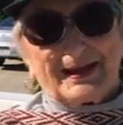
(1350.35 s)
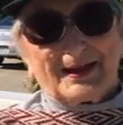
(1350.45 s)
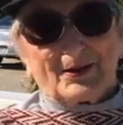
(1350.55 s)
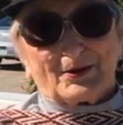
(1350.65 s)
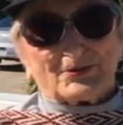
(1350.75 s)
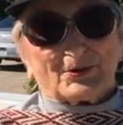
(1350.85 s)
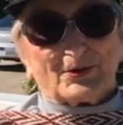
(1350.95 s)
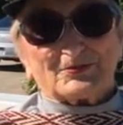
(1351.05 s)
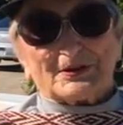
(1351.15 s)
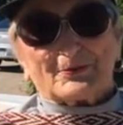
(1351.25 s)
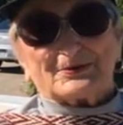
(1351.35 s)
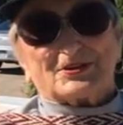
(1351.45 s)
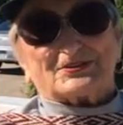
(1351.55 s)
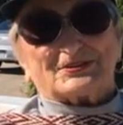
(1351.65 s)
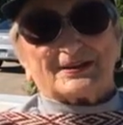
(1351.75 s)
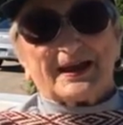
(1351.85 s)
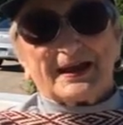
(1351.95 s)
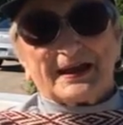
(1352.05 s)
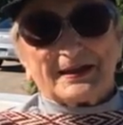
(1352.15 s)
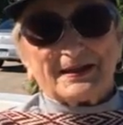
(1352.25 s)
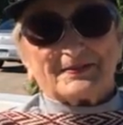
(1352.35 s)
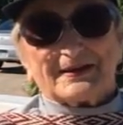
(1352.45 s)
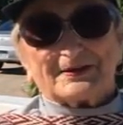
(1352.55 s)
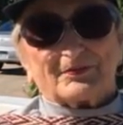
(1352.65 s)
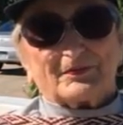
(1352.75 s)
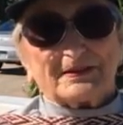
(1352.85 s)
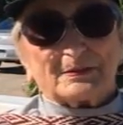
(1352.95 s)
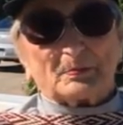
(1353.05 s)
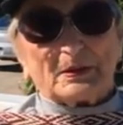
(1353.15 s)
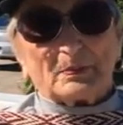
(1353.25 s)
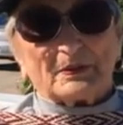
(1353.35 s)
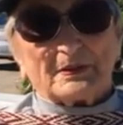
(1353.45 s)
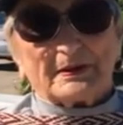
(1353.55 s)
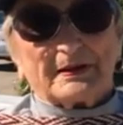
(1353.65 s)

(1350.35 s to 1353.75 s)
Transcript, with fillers: egg, hors d'oeuvres. They were just anything to feed the people.